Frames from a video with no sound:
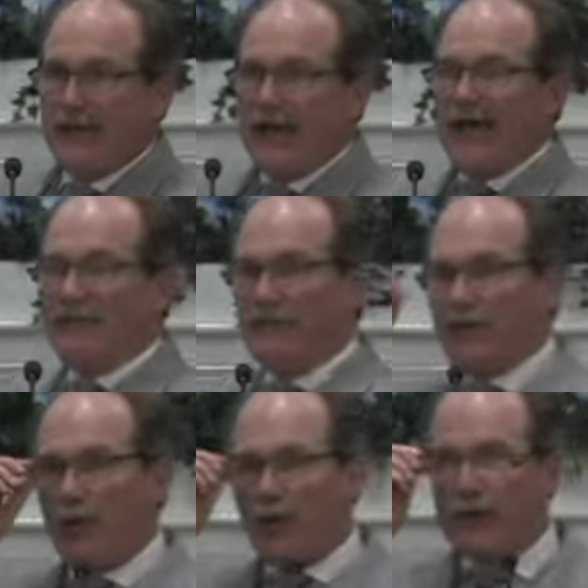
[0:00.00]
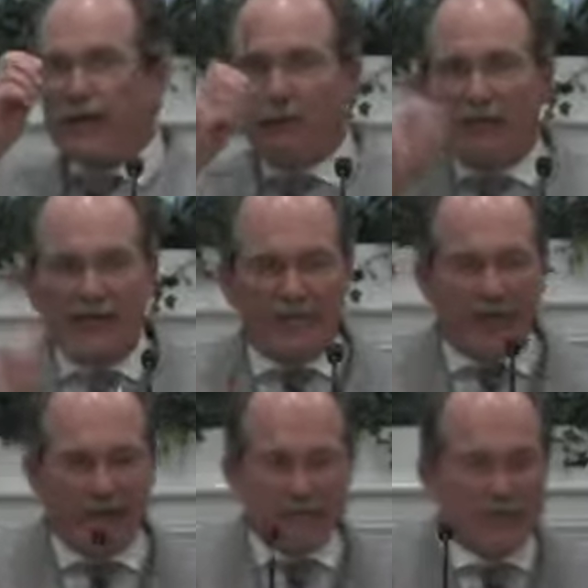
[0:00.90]
Every born again believer,
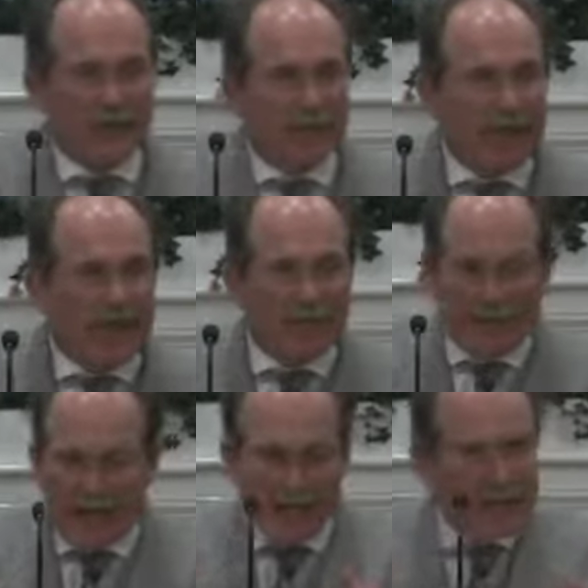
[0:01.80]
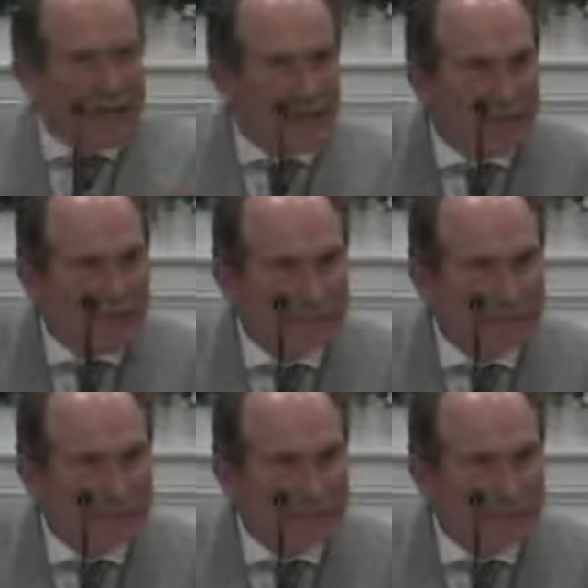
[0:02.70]
now listen to me, everybody listen to me.